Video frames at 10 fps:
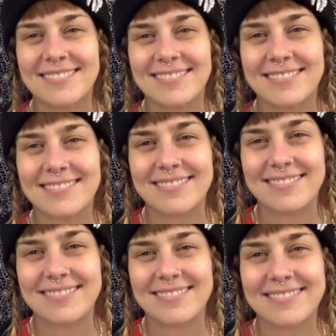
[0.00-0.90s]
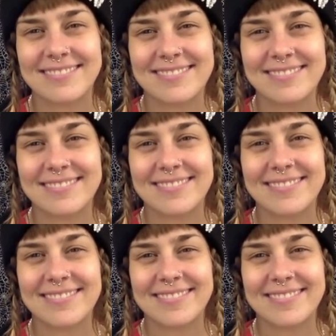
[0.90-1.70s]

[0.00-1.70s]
(silence)